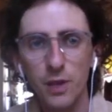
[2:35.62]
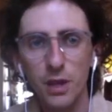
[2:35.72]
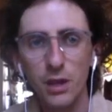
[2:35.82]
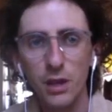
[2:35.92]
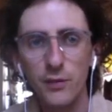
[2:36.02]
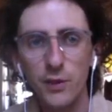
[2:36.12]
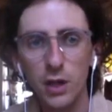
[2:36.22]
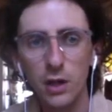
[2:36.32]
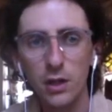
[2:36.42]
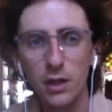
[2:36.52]
If you
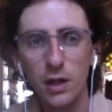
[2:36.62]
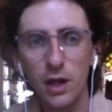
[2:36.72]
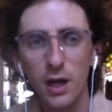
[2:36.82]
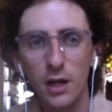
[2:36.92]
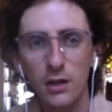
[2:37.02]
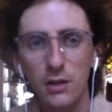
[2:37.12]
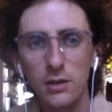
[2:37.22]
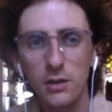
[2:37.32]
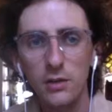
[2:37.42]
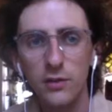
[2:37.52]
look at
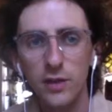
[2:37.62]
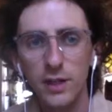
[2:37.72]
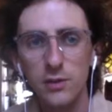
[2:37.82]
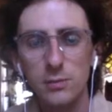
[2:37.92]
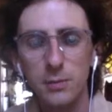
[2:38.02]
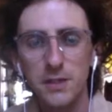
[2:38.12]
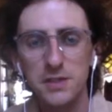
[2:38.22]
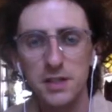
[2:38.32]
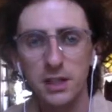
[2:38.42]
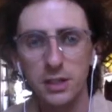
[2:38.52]
the Philodendron
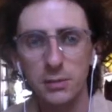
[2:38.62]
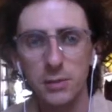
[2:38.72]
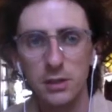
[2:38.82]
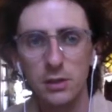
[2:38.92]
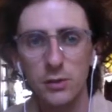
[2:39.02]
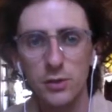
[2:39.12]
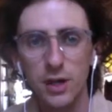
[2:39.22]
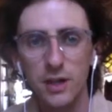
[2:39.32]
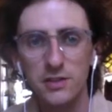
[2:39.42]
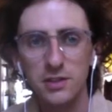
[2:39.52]
Pastazanum in
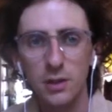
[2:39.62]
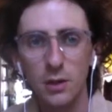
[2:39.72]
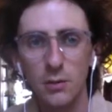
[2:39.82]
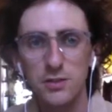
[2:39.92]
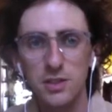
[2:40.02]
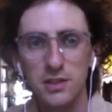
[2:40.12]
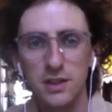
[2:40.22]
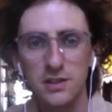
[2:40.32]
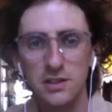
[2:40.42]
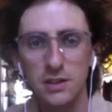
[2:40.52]
contrast, and obviously
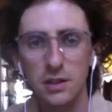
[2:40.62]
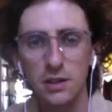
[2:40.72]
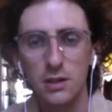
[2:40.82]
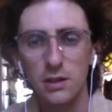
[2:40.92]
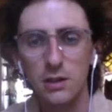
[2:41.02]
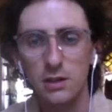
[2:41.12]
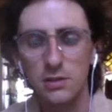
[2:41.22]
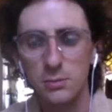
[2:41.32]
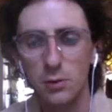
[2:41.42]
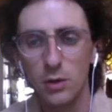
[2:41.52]
this is
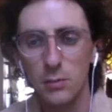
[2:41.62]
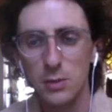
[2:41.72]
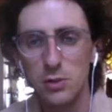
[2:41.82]
some more immature